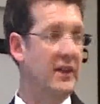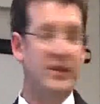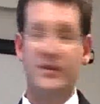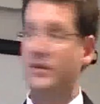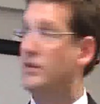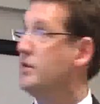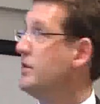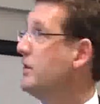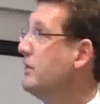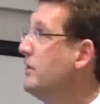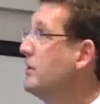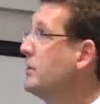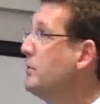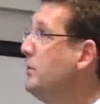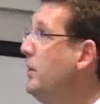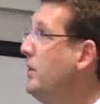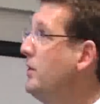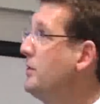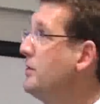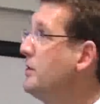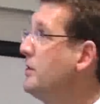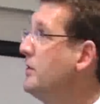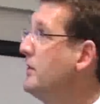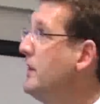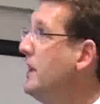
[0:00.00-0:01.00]
And this is the
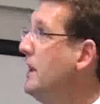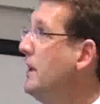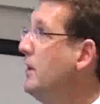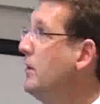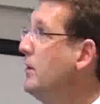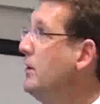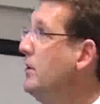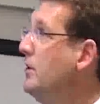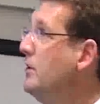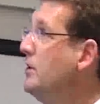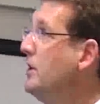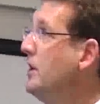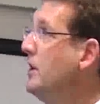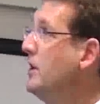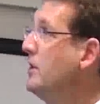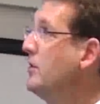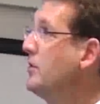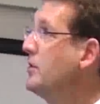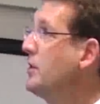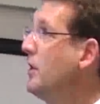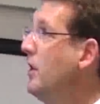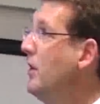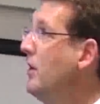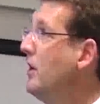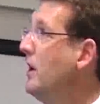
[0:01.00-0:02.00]
response of that
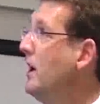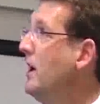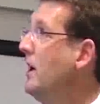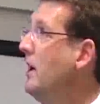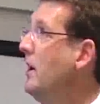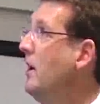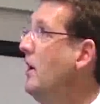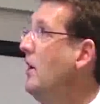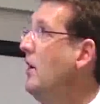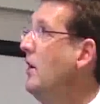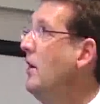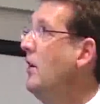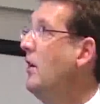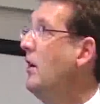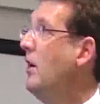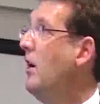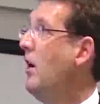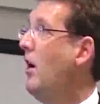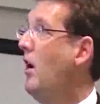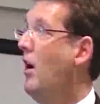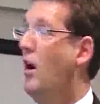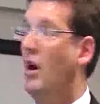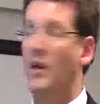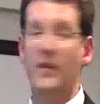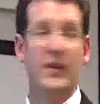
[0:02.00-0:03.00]
LQG controller
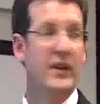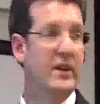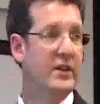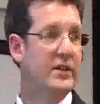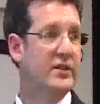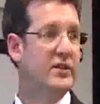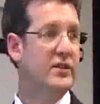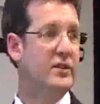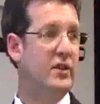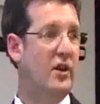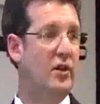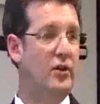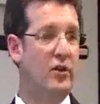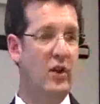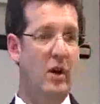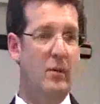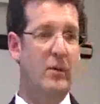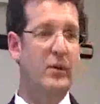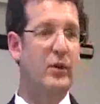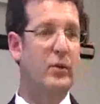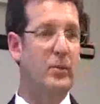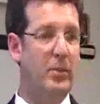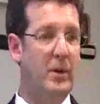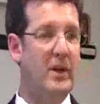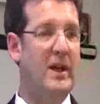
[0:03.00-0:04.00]
on this
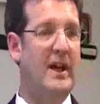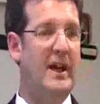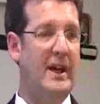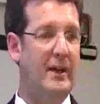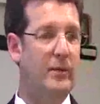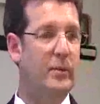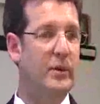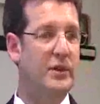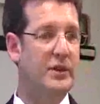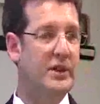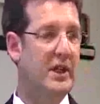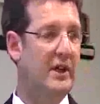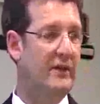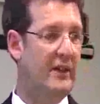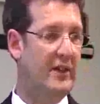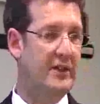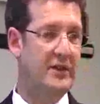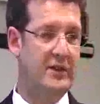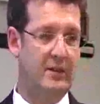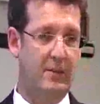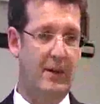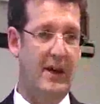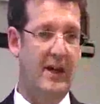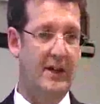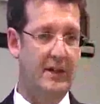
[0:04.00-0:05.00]
nominal plant, which
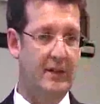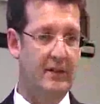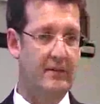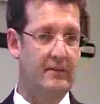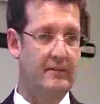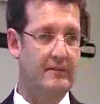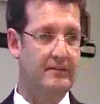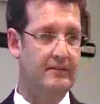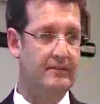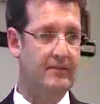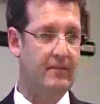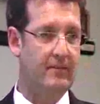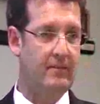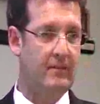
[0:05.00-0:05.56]
I've estimated.